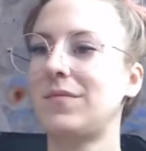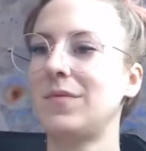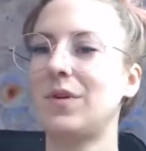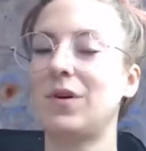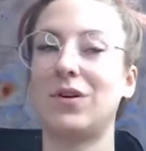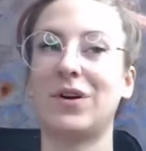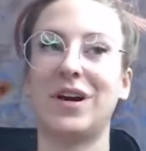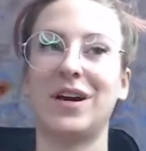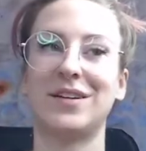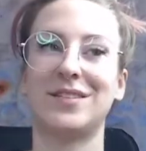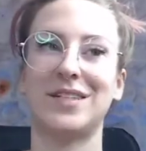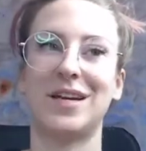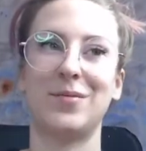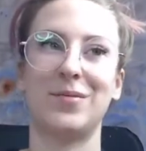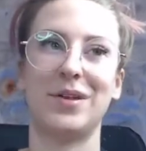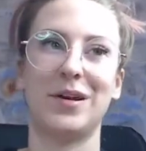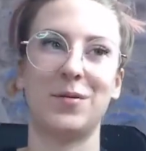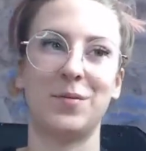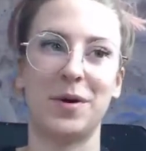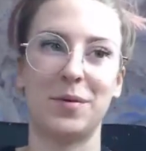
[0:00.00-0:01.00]
Okay, same
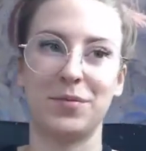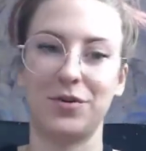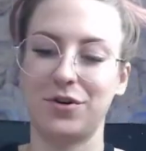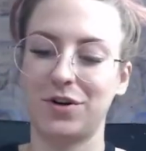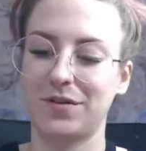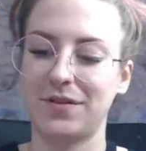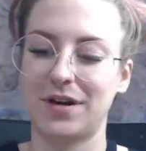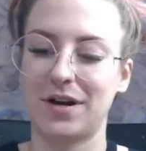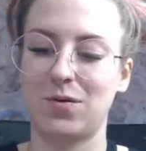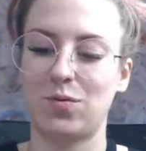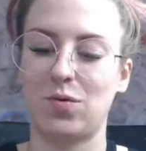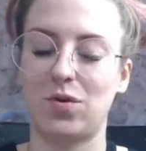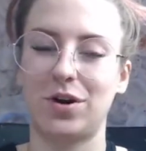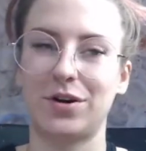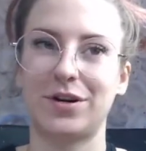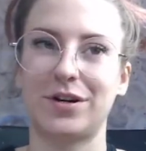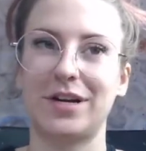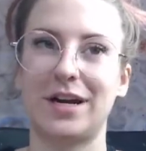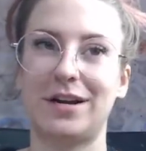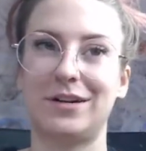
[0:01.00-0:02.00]
thing. Remember, you got that
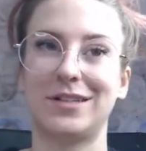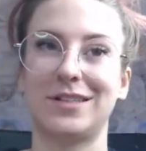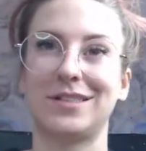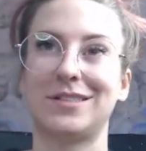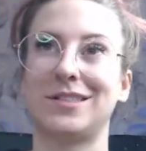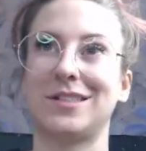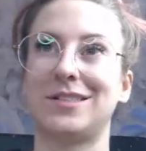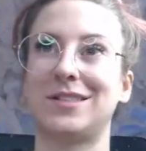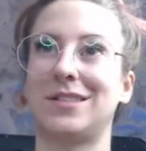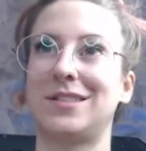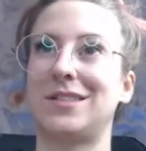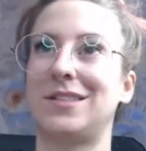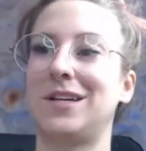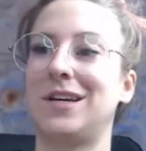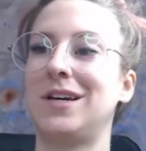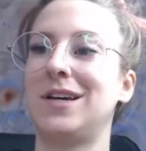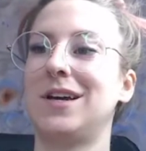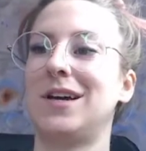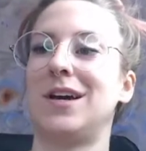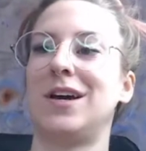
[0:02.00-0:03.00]
watered down consistency.